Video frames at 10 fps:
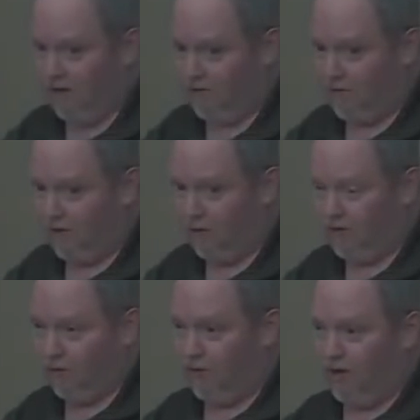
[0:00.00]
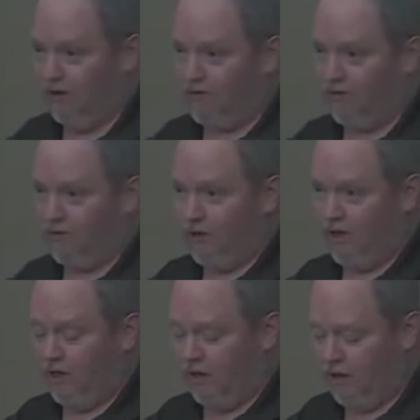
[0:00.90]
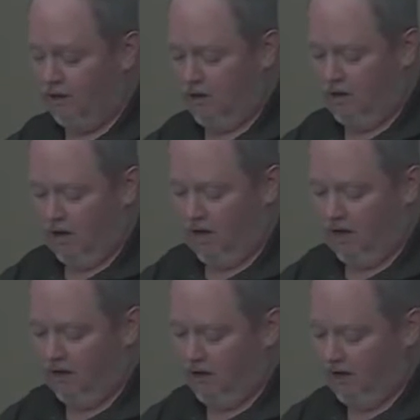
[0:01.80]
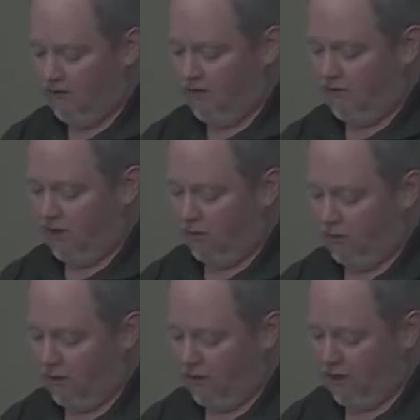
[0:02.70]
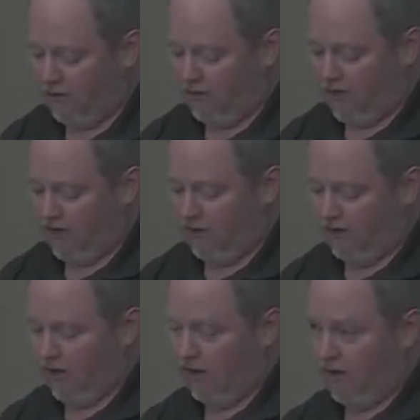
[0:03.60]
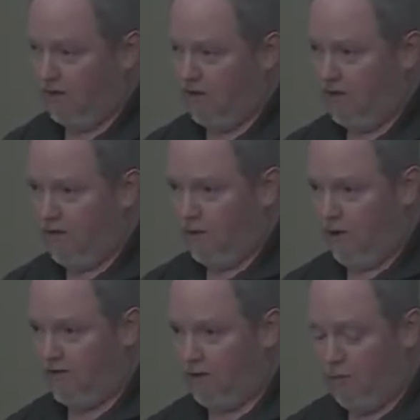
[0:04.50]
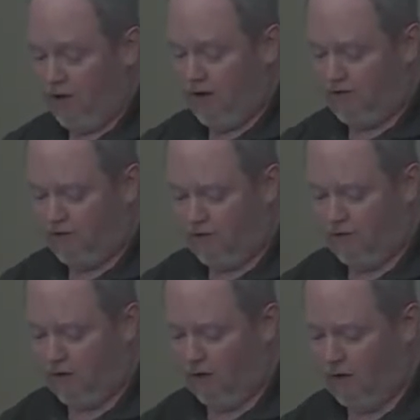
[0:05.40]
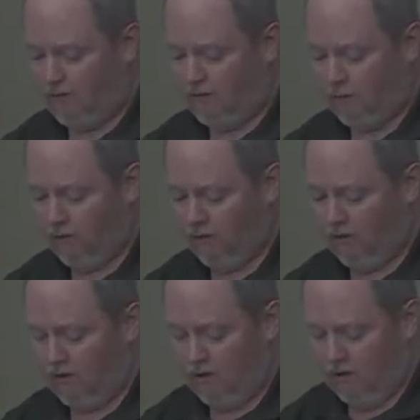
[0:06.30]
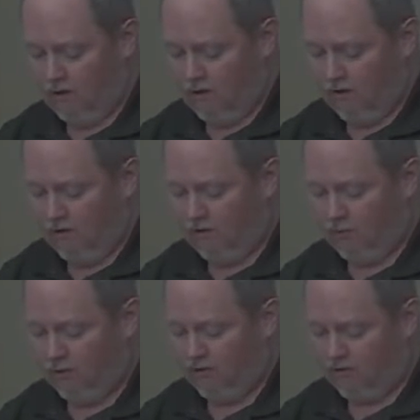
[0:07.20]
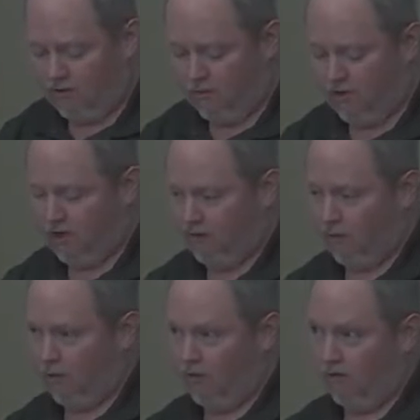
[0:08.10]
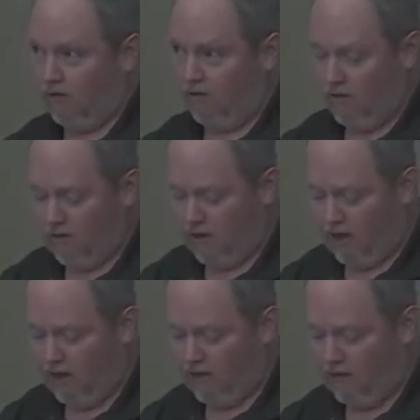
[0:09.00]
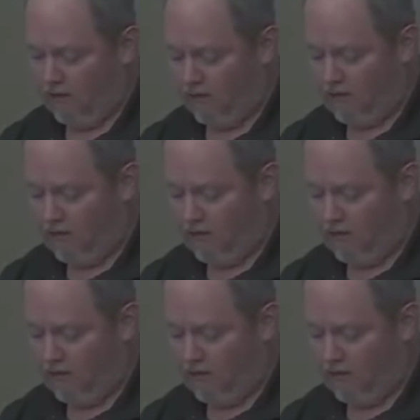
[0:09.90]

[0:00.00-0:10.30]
uh, for helping to arrange this reading. And as ever, I would like to thank uh, Rescue Press uh, for these books being in the world. And